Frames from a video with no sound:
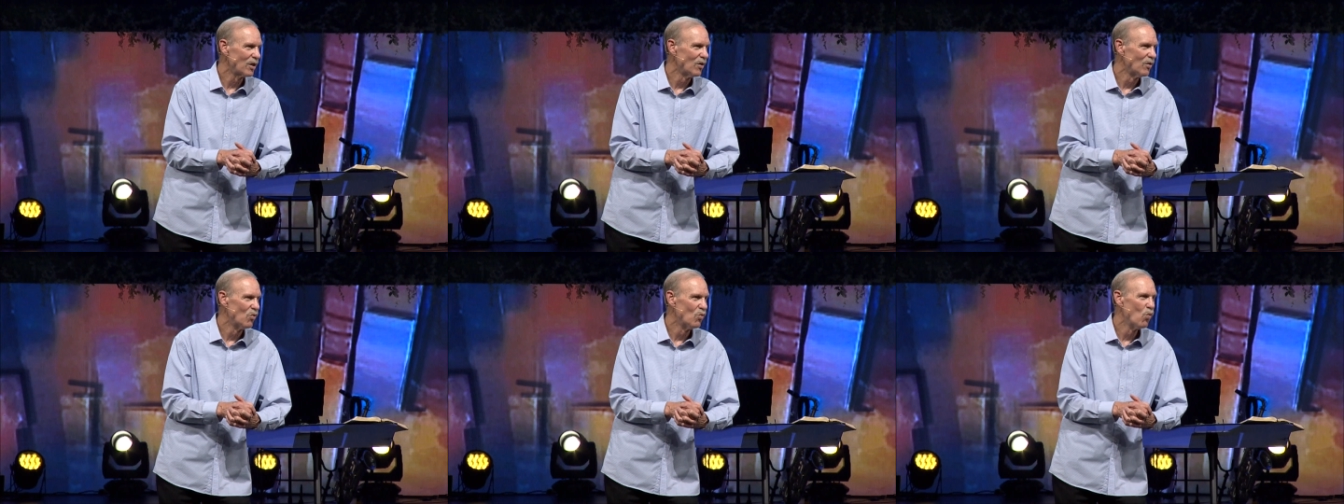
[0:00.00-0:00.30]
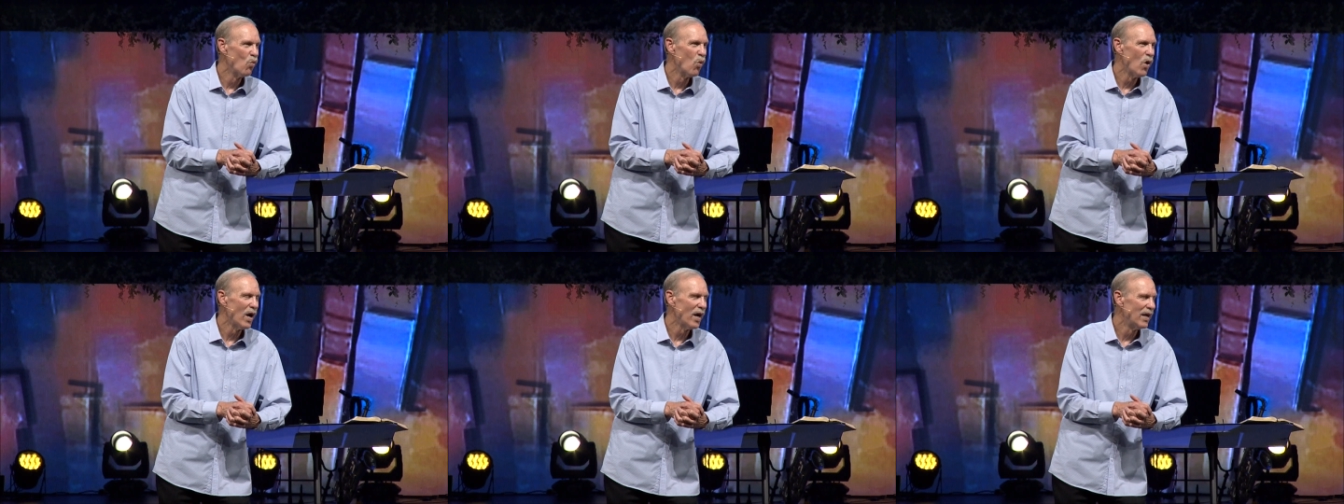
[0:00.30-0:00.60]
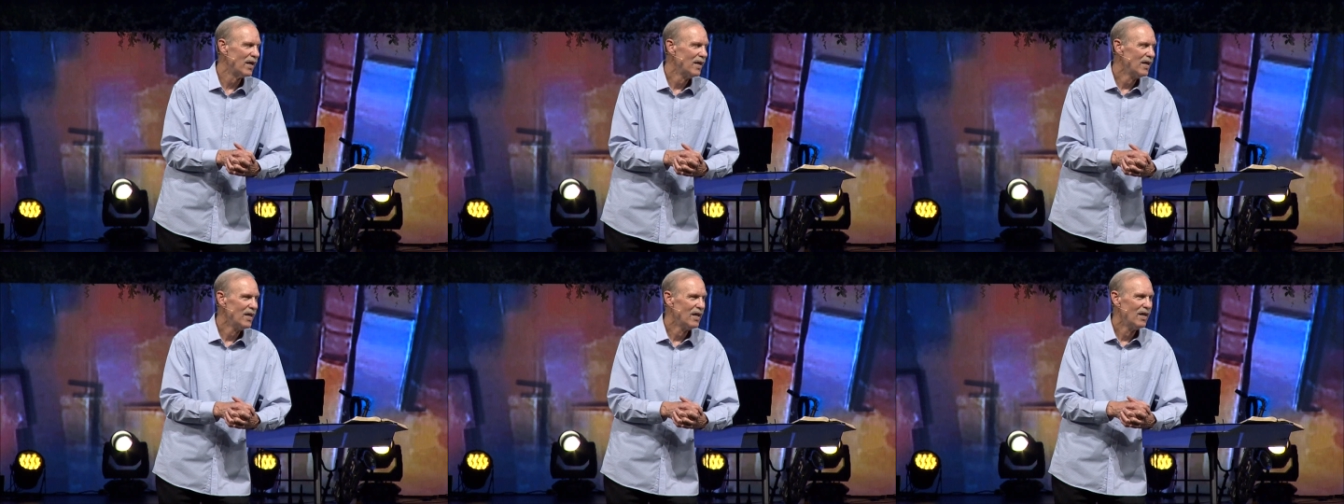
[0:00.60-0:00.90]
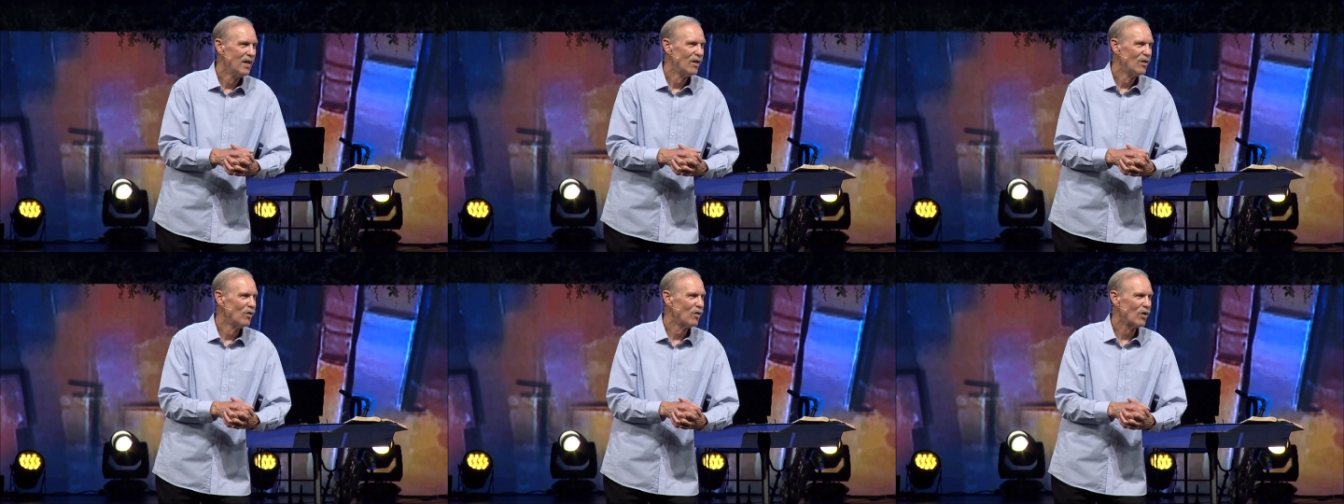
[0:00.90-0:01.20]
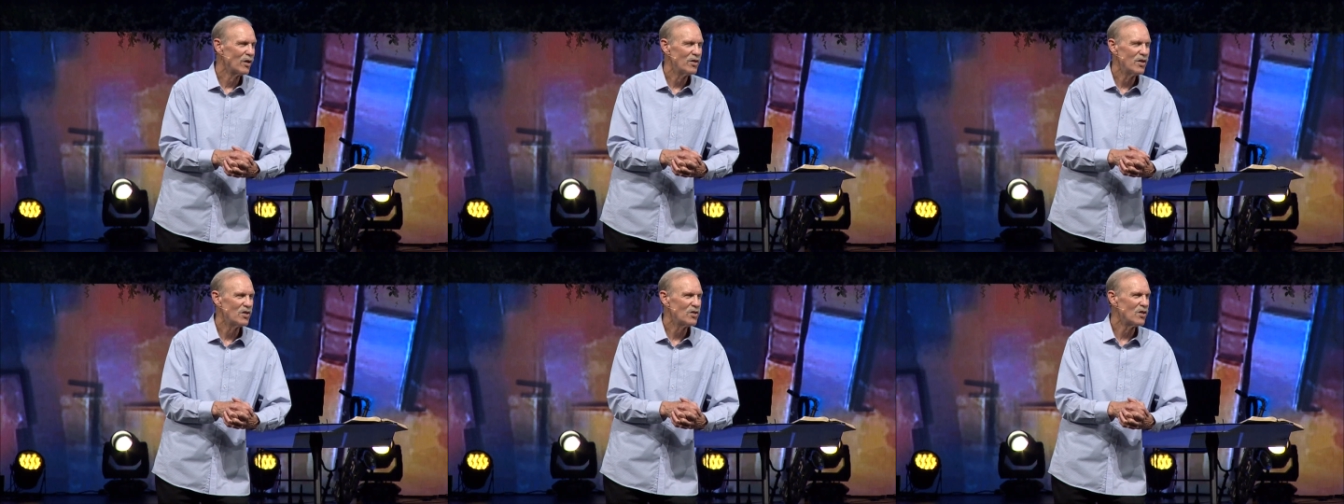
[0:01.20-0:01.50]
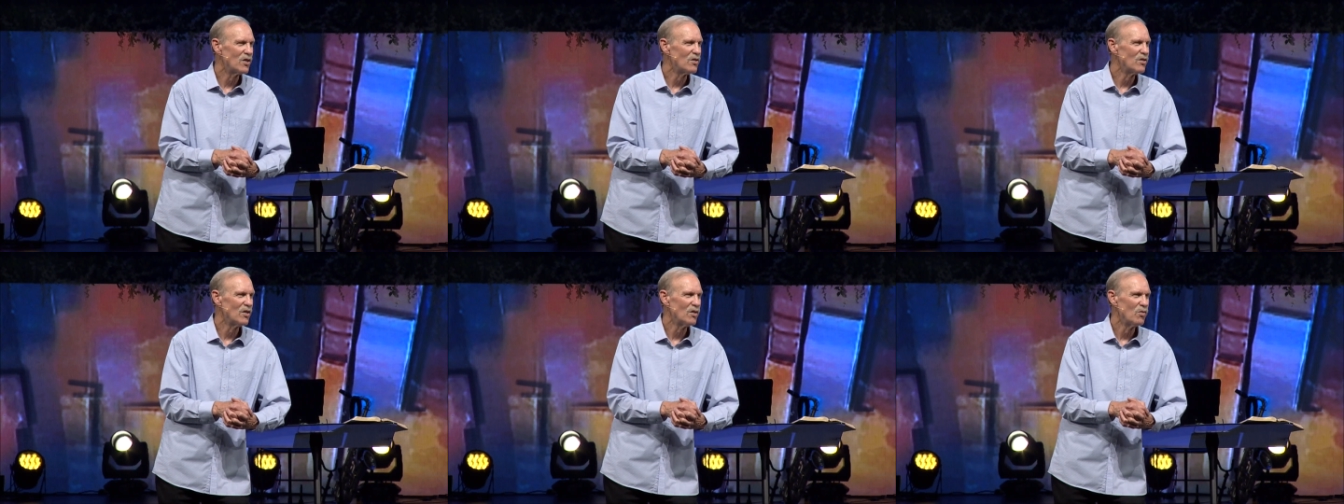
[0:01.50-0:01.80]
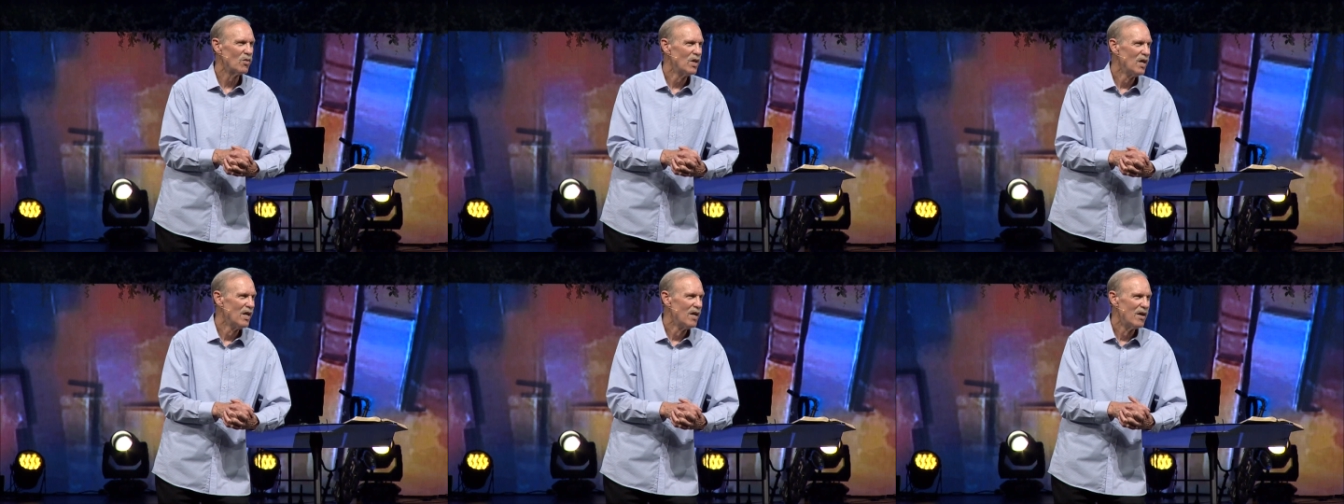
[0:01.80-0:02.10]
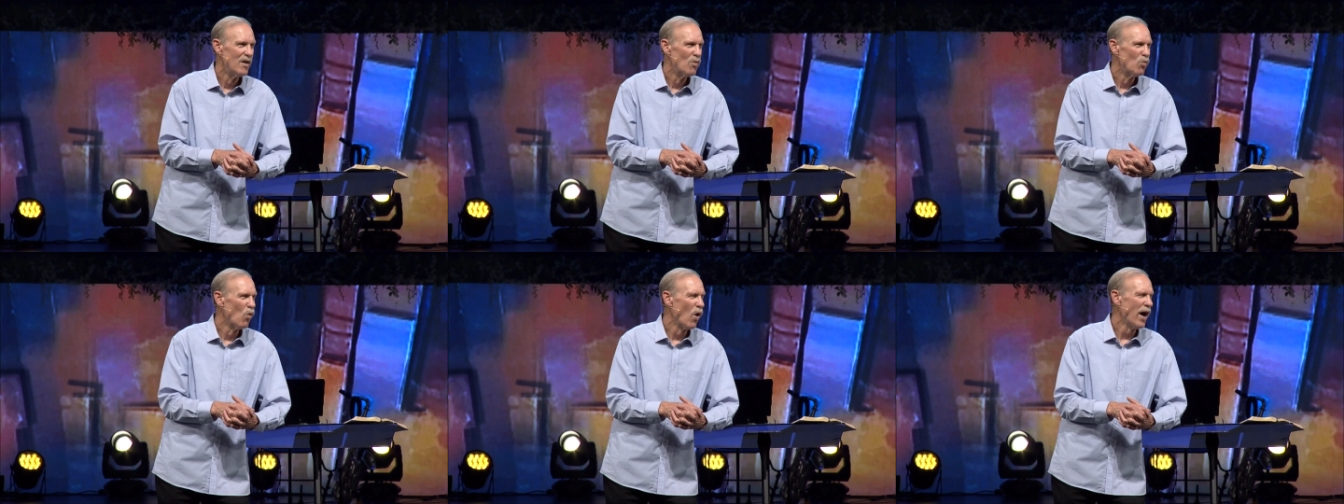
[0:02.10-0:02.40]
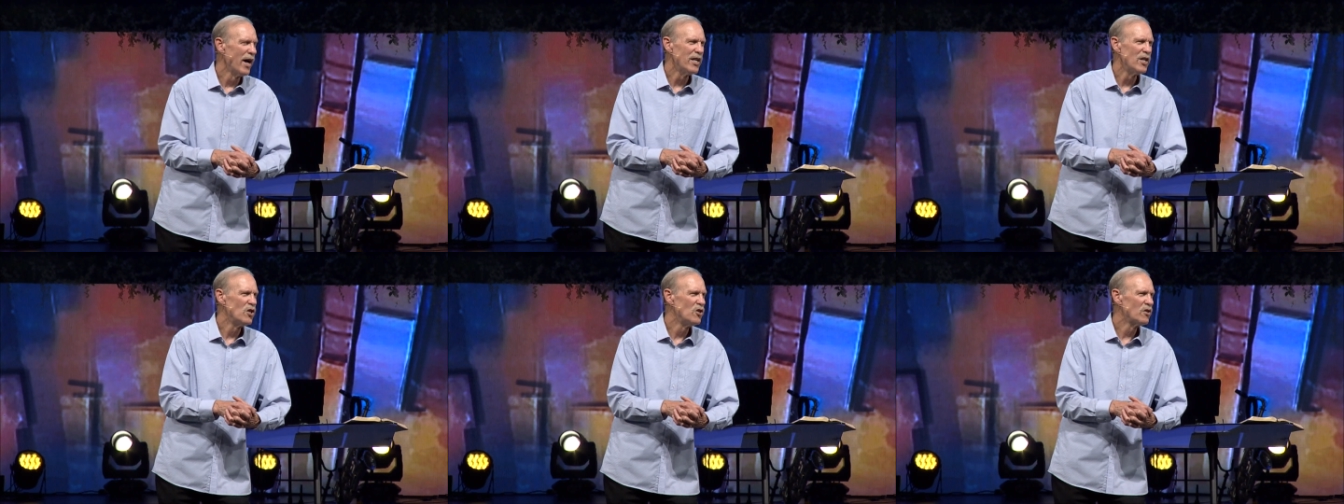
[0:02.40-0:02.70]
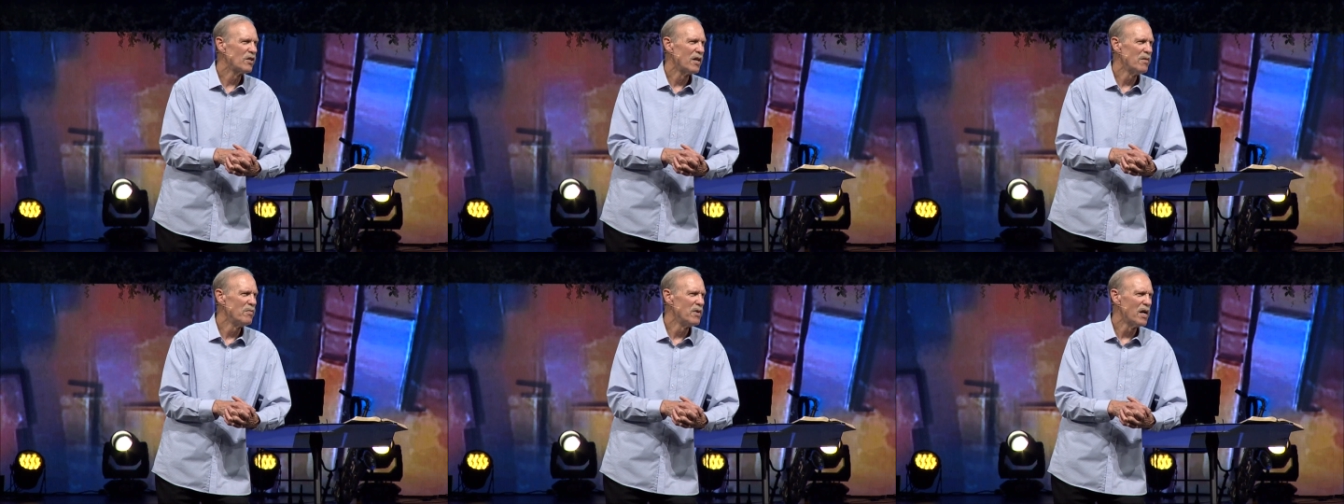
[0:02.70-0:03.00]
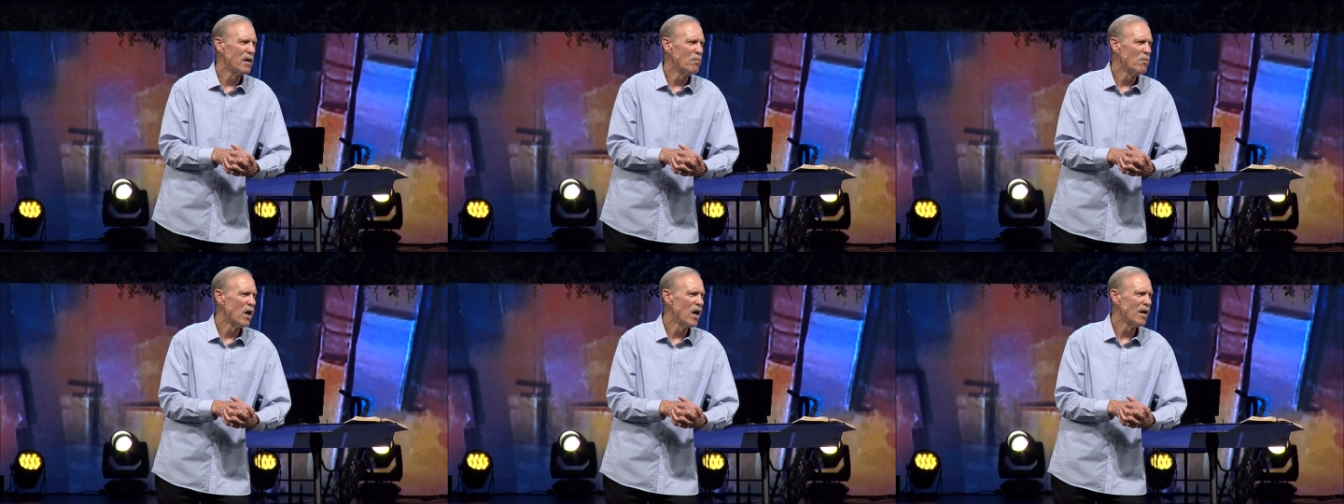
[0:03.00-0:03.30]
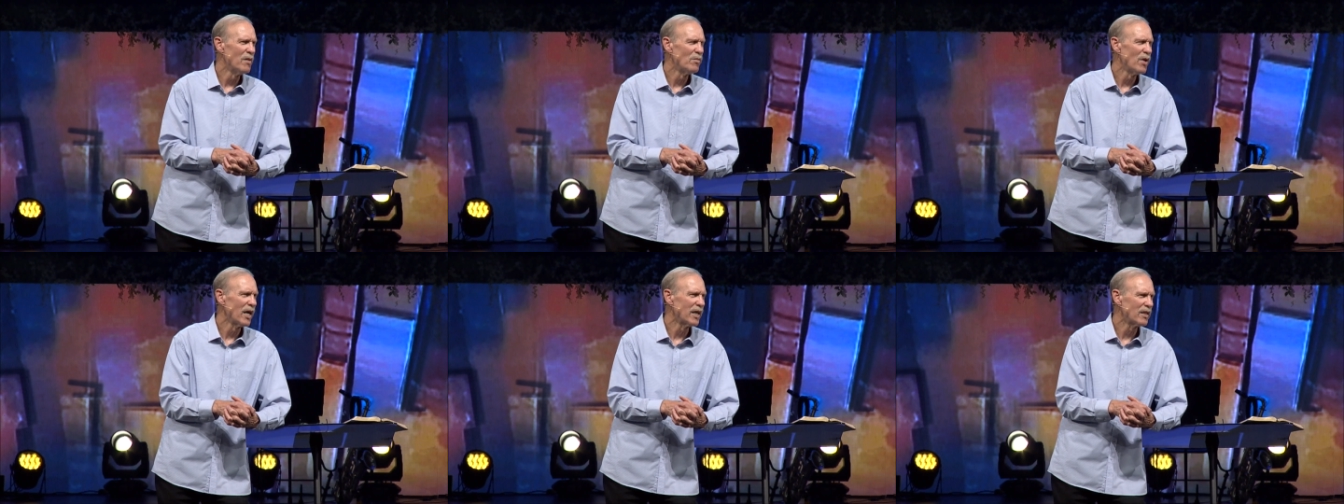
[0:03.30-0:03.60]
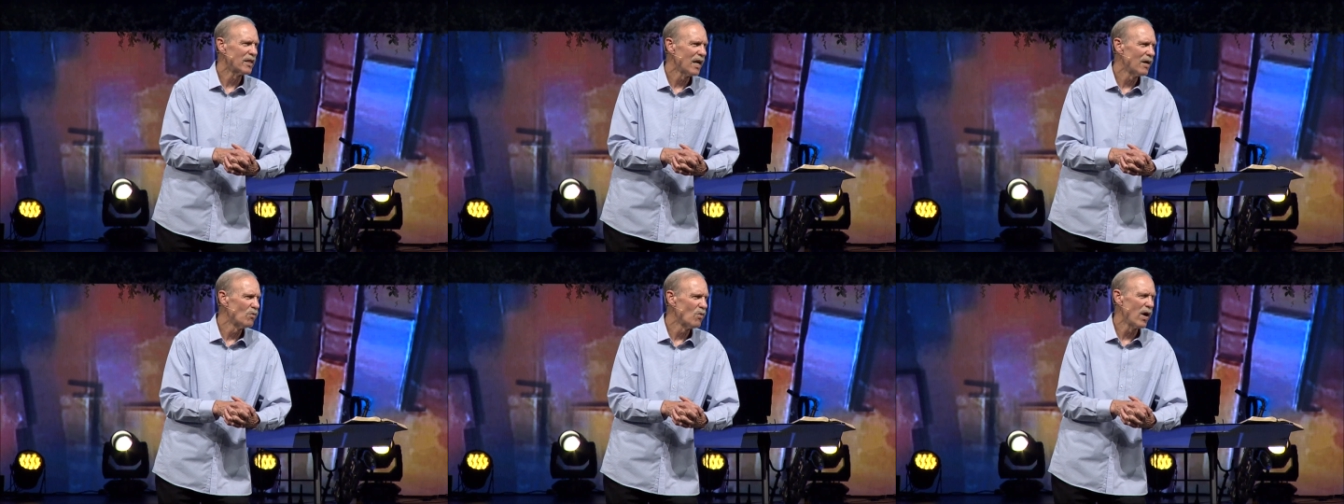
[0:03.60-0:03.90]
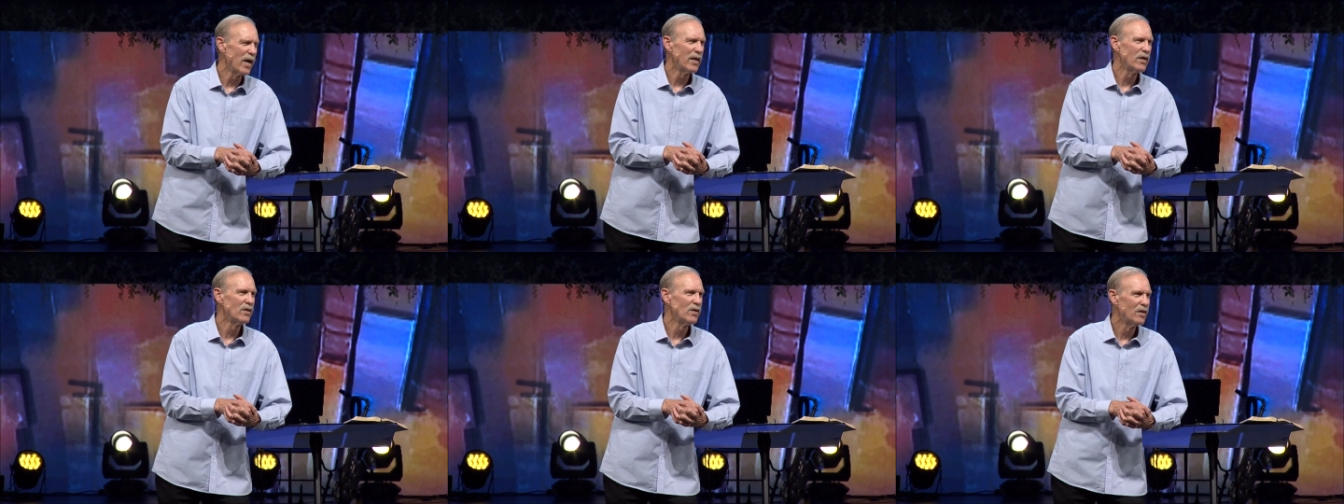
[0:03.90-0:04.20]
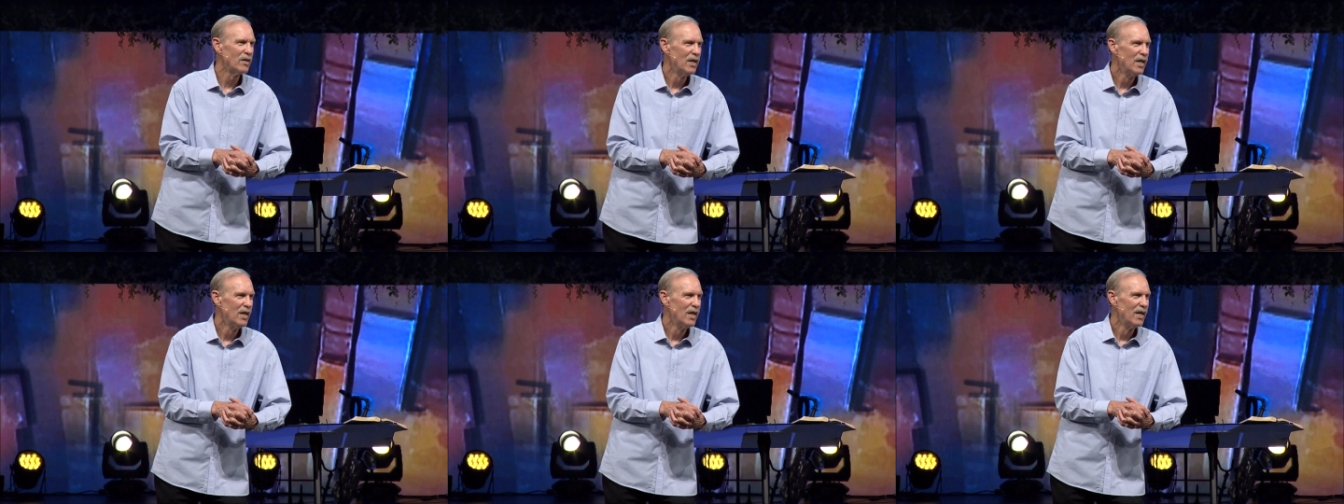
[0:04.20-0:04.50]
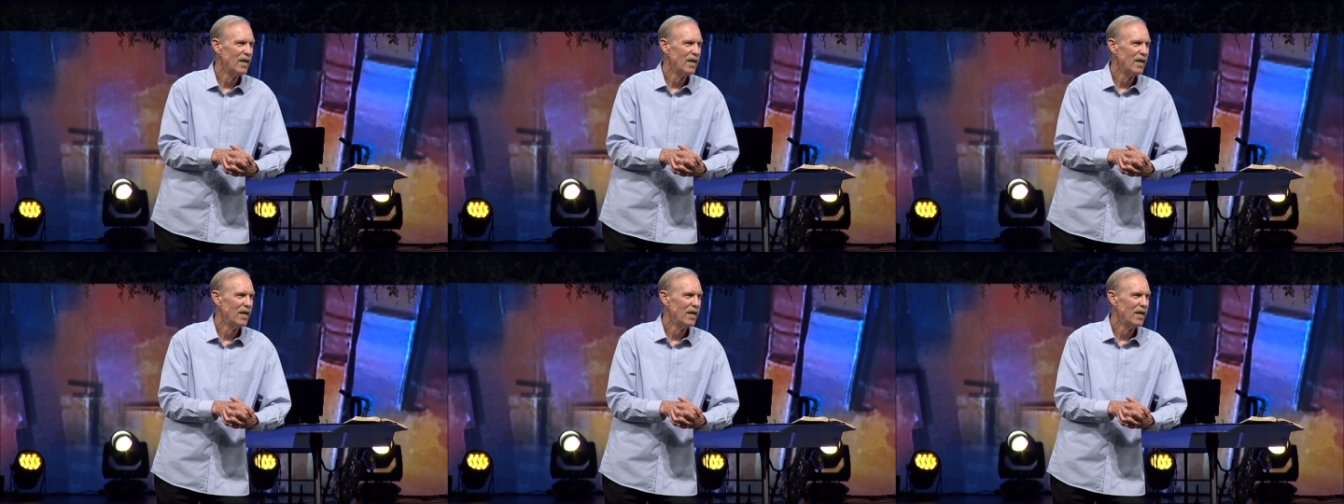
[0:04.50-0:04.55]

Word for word: and go, What? Lord, this is, why did you give me a mom like that? Why did you?